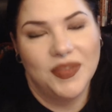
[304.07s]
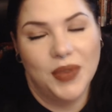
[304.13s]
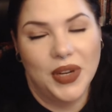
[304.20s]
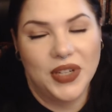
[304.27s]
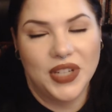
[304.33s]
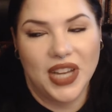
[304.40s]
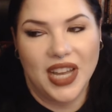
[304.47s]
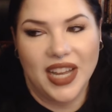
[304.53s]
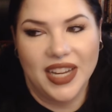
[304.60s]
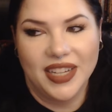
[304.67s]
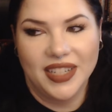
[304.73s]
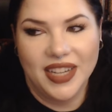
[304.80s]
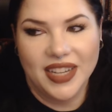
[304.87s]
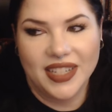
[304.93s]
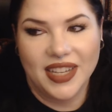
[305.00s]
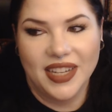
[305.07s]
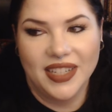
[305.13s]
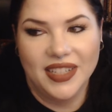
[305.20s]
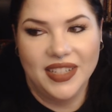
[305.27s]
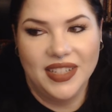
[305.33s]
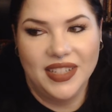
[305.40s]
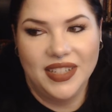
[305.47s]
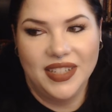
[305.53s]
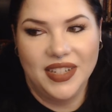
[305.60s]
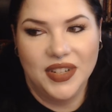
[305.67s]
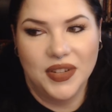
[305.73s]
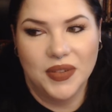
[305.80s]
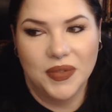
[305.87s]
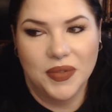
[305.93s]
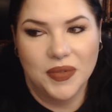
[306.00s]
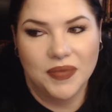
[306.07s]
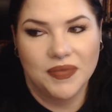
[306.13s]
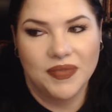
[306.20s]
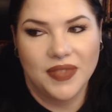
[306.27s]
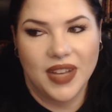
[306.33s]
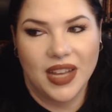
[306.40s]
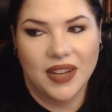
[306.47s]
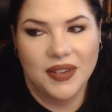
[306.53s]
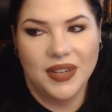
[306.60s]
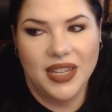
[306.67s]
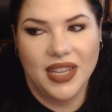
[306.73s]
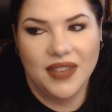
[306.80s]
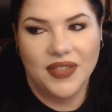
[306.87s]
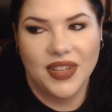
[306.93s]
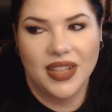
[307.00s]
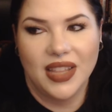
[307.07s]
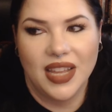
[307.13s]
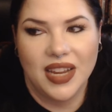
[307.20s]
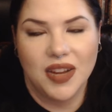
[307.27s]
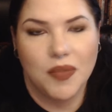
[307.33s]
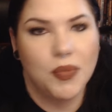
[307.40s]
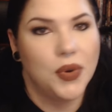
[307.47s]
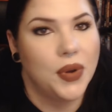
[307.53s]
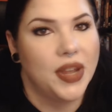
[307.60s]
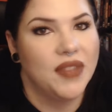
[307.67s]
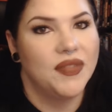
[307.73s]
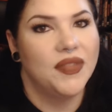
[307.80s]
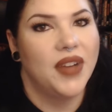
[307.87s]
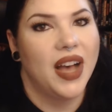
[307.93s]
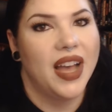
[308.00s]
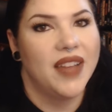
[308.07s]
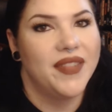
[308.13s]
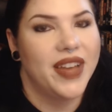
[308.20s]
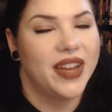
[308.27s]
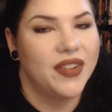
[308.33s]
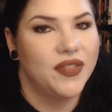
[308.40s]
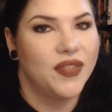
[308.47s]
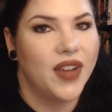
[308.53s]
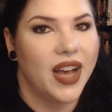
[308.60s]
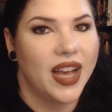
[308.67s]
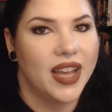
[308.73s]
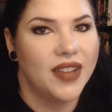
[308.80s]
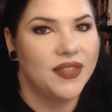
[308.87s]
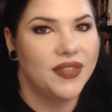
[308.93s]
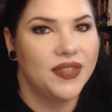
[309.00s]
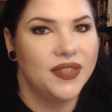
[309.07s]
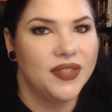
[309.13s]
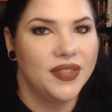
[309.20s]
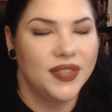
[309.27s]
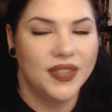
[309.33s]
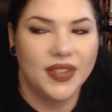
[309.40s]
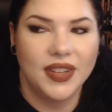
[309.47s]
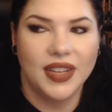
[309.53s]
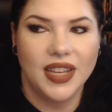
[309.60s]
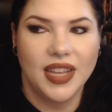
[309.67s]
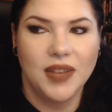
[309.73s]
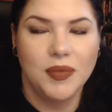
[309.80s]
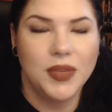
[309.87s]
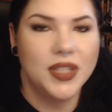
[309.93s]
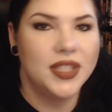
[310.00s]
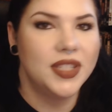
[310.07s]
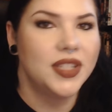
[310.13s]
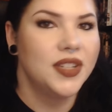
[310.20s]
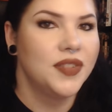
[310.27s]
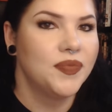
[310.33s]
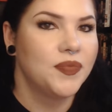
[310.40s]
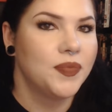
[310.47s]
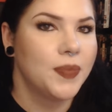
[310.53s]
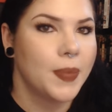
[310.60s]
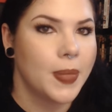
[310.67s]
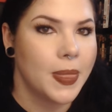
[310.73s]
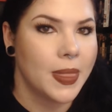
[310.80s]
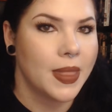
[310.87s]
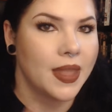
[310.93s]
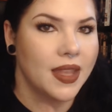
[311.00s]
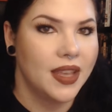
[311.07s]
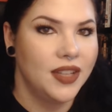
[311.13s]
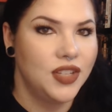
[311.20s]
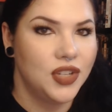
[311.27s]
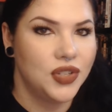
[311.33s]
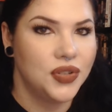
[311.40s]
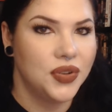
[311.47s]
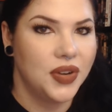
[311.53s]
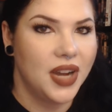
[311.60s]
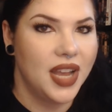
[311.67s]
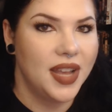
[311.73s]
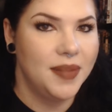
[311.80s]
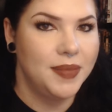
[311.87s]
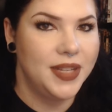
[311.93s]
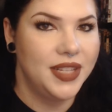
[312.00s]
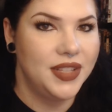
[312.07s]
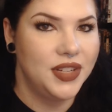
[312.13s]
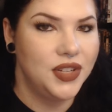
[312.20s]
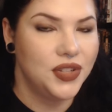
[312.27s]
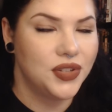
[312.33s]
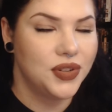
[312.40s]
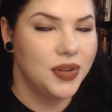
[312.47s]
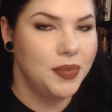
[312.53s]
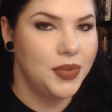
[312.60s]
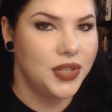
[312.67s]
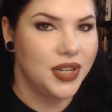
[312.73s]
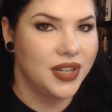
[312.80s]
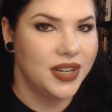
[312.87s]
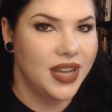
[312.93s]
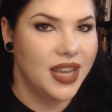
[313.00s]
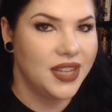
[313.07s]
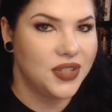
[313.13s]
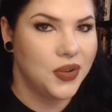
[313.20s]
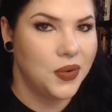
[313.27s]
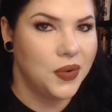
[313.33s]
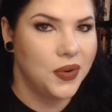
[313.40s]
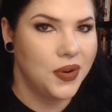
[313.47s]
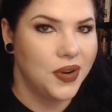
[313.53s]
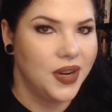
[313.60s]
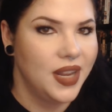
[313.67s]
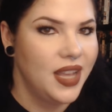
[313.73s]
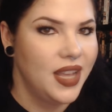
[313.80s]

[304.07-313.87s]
which I guess I do, I would give it like a 0.5 out of 5. It was described in the description as horror,